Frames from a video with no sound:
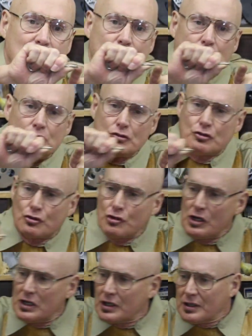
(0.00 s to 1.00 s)
and
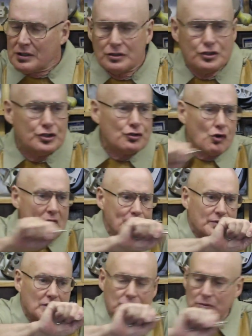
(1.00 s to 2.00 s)
drug it,
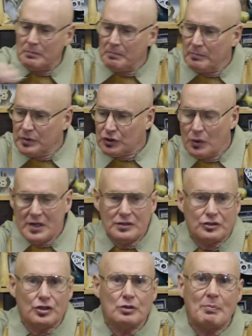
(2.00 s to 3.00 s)
scraped between
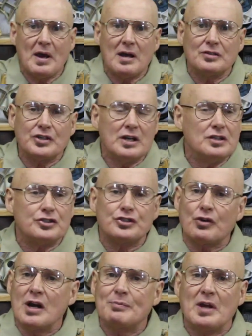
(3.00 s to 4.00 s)
the 2 panels, and it
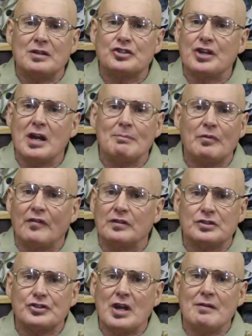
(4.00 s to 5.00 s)
scraped that
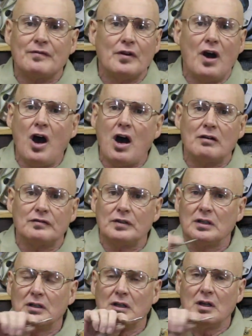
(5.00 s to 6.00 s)
chamfer off.
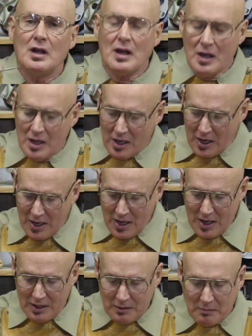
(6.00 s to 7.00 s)

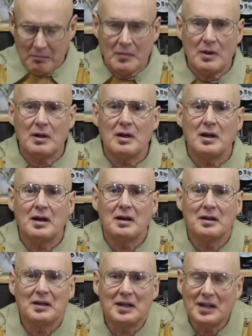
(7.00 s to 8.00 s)
I
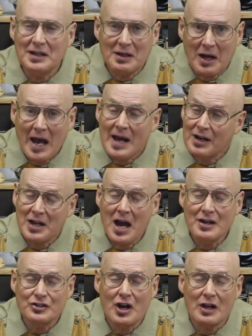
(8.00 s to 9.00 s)
had a
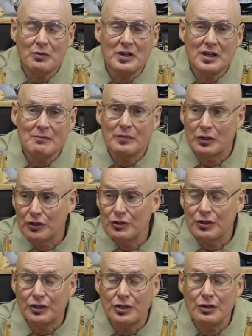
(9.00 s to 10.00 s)
contract with him to
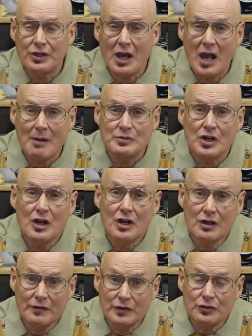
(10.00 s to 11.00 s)
do 2 cabs
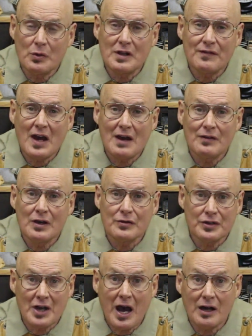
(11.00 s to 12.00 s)
for
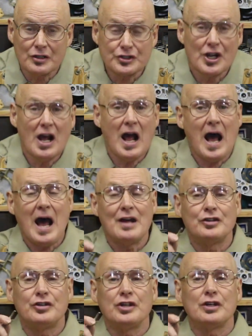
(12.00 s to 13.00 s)
$2,500.
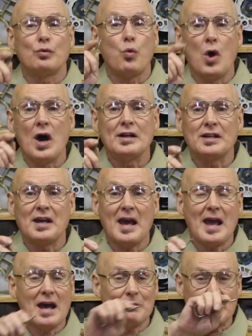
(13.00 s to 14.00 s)
I did 1
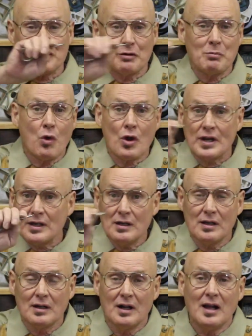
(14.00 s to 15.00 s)
cab in the morning,
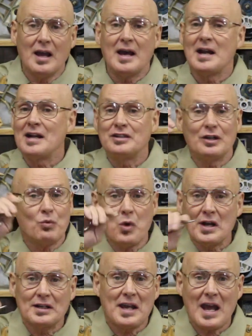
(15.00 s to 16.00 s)
and I did
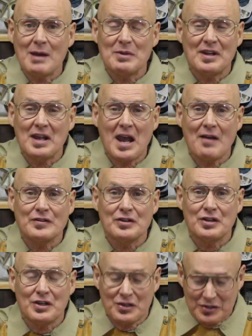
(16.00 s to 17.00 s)
1 cab in the
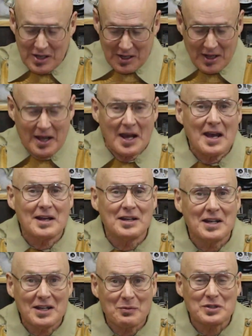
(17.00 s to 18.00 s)
afternoon, and
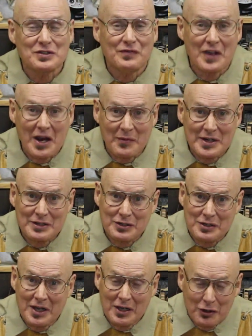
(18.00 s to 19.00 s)
he was very
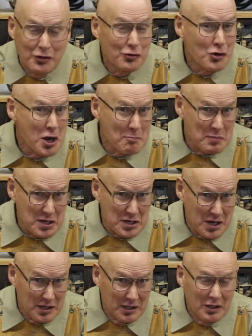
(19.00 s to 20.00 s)

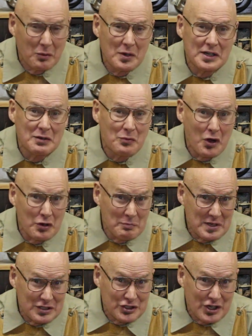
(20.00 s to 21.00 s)
grumpy when he wrote
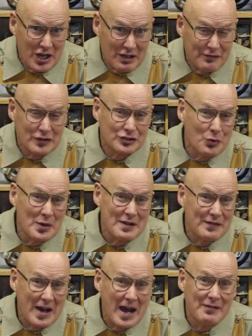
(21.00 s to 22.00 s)
me a check for
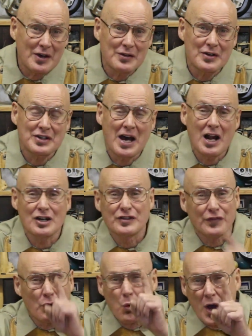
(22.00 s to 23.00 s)
$2,500
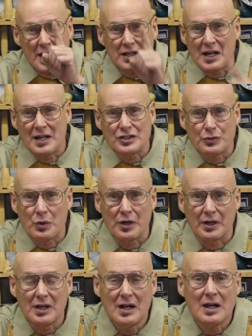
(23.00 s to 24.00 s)
for 1 day's
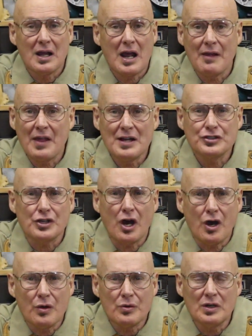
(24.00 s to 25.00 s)
work. And that's
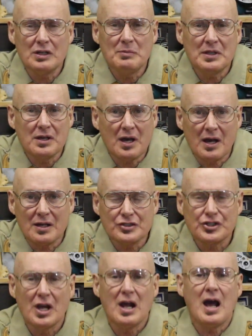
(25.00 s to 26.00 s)
only because